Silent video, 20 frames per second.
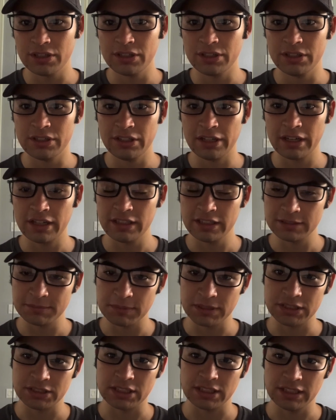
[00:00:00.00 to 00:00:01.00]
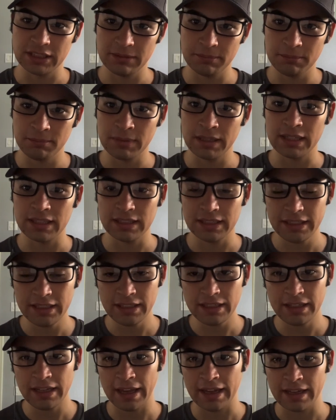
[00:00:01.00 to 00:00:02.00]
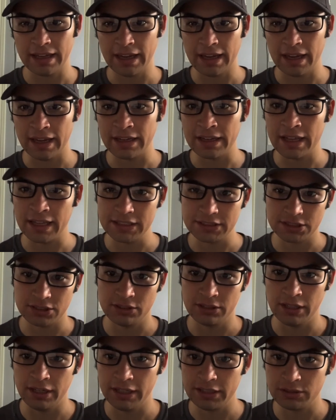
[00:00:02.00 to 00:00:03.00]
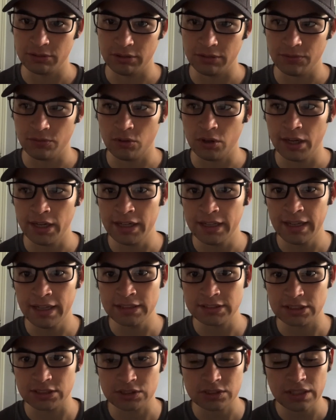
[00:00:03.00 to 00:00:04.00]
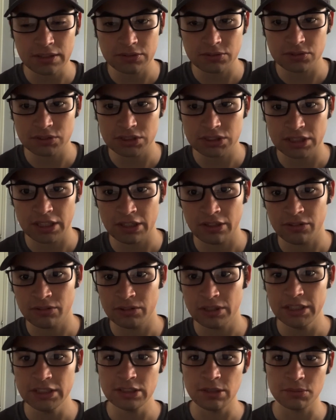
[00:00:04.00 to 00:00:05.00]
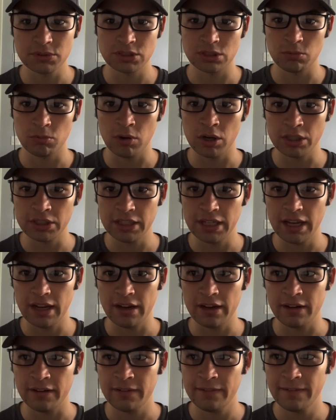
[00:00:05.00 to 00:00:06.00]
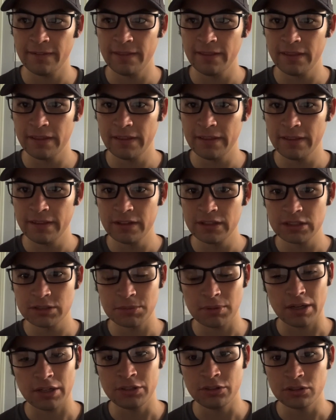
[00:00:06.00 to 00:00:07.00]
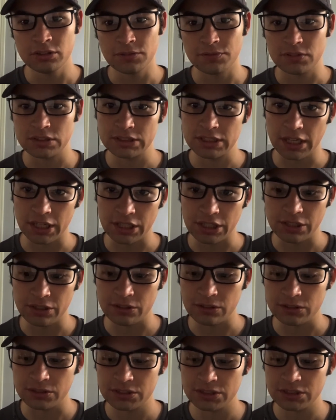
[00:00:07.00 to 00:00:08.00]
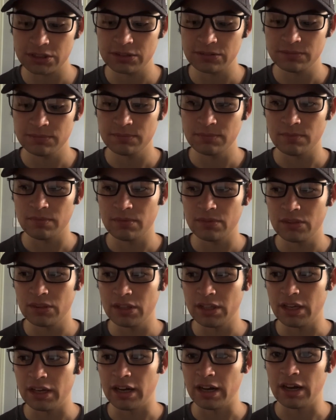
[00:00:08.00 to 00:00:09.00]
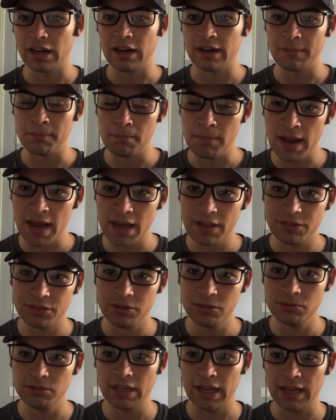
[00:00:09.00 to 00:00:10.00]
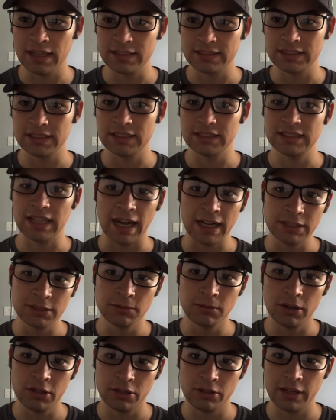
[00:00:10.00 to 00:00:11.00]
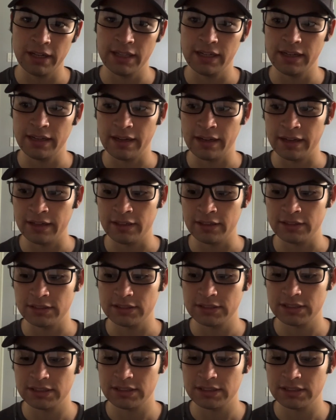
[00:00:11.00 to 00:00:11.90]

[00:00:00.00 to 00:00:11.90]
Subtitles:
Nicholas Michelini, aka NASCAR Nick 2488. Subscribe to his channel, he's almost to 1k. He's been on YouTube for 10 years. Matthew Daly, Daidu188.